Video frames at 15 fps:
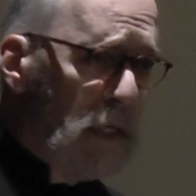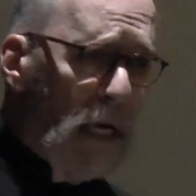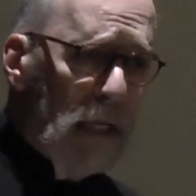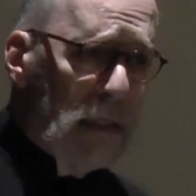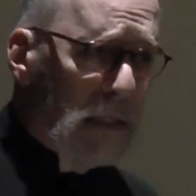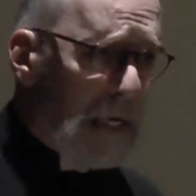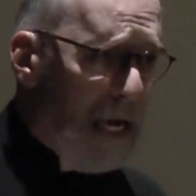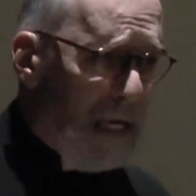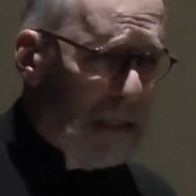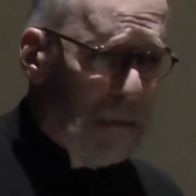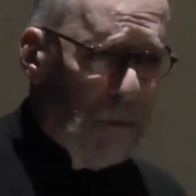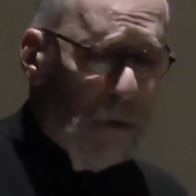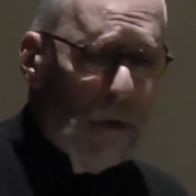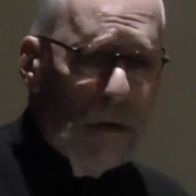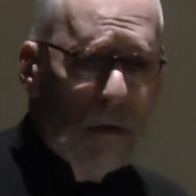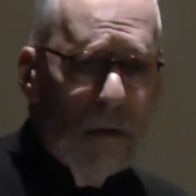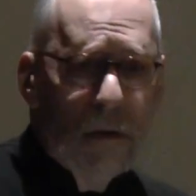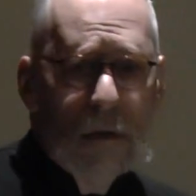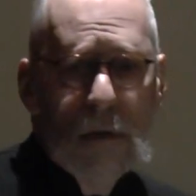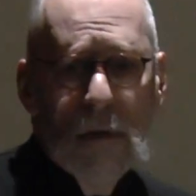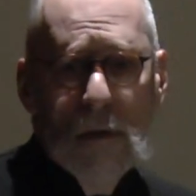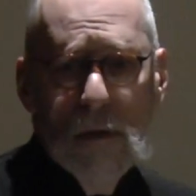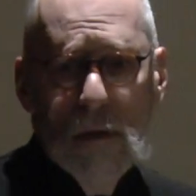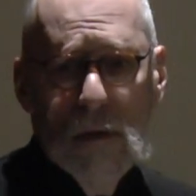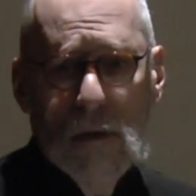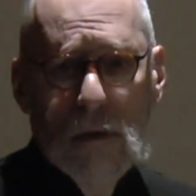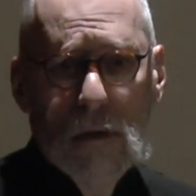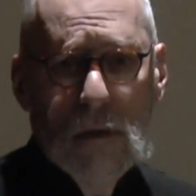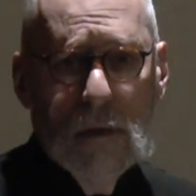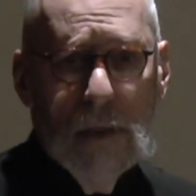John's Gospel,
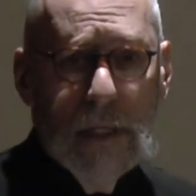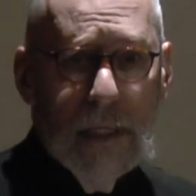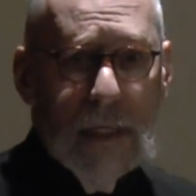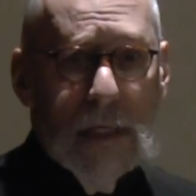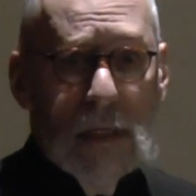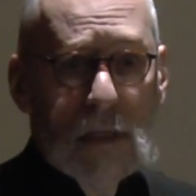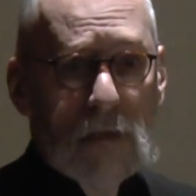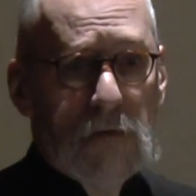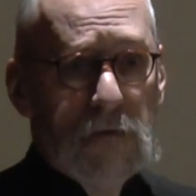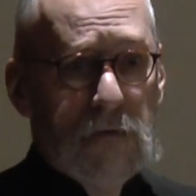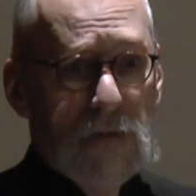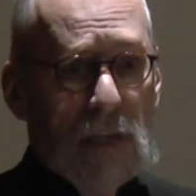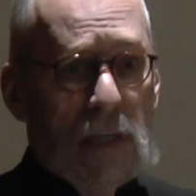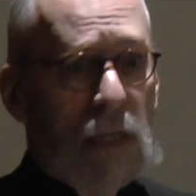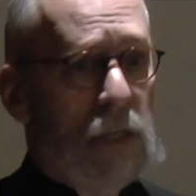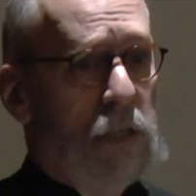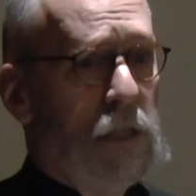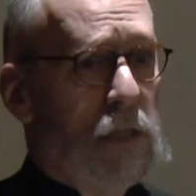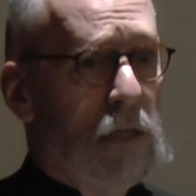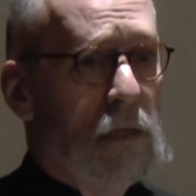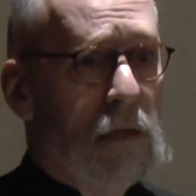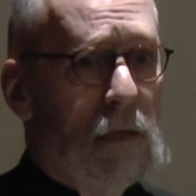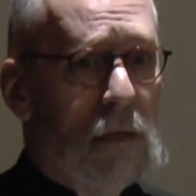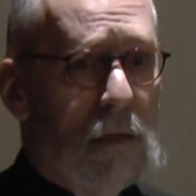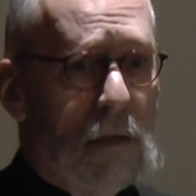it is finished.